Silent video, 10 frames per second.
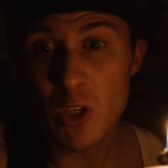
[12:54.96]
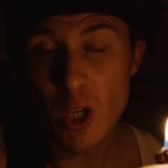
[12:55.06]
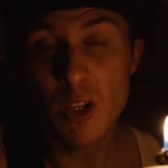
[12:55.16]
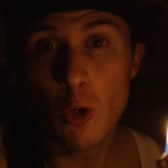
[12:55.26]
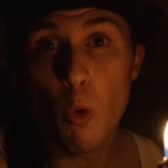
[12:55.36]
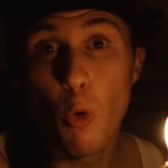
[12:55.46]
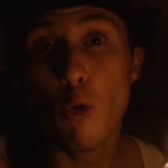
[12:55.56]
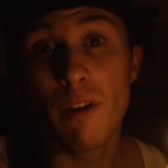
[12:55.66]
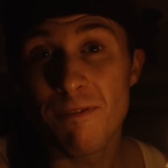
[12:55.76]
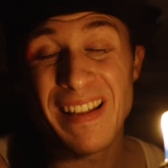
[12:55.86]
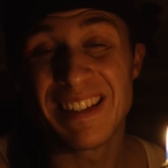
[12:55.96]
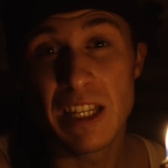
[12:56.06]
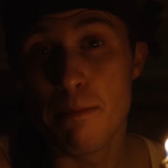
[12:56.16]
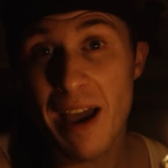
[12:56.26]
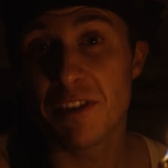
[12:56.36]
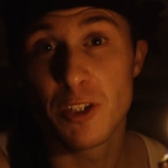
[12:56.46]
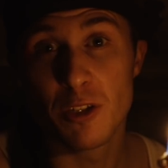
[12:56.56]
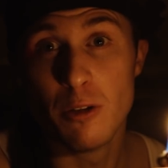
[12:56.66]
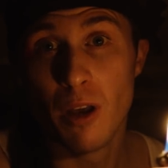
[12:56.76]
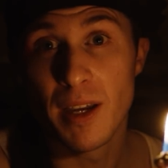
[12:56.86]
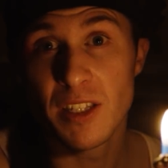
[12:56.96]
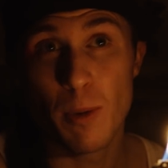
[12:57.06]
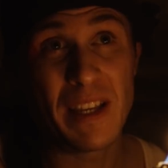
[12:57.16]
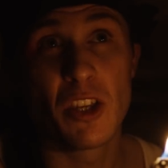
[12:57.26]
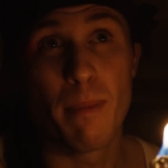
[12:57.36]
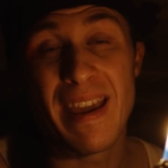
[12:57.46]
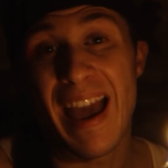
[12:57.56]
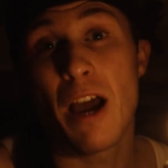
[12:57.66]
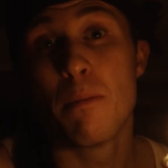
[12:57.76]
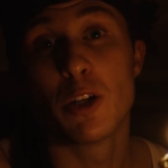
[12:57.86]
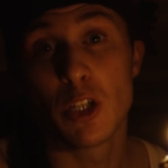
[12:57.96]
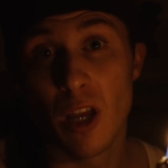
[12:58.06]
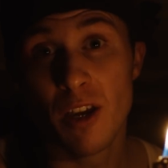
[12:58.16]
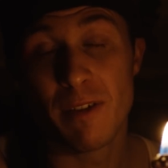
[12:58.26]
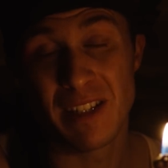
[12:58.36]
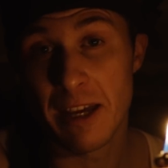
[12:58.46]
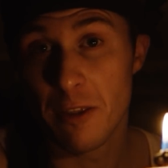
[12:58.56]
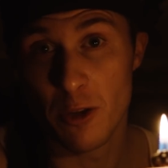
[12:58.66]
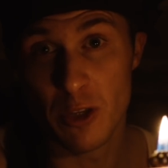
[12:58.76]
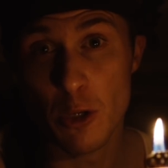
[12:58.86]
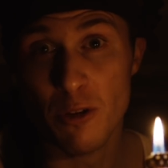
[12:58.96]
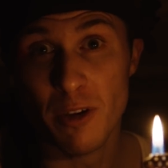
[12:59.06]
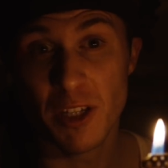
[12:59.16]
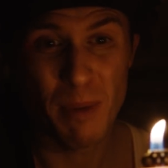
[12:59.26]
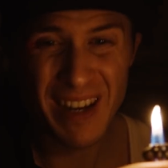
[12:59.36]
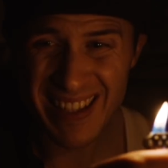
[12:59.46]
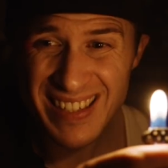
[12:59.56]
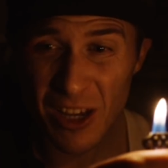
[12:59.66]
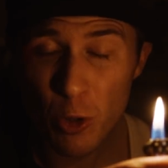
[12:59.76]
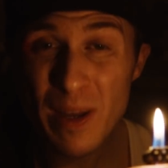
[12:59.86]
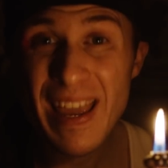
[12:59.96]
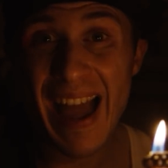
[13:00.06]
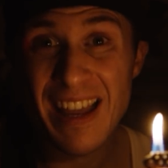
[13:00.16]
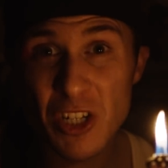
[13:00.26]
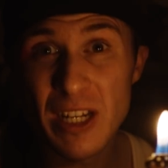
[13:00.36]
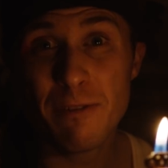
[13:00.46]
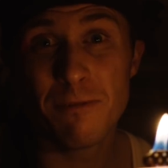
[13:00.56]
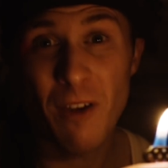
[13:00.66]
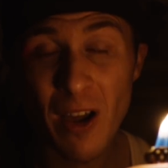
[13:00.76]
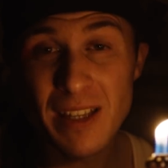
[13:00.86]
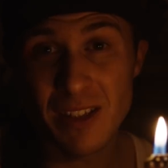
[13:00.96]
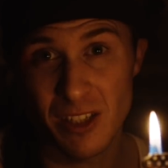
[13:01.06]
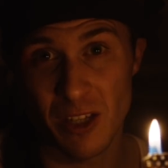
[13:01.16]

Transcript: you can do all the fancy maths that you like to estimate how much life is out there in the universe, but until we actually find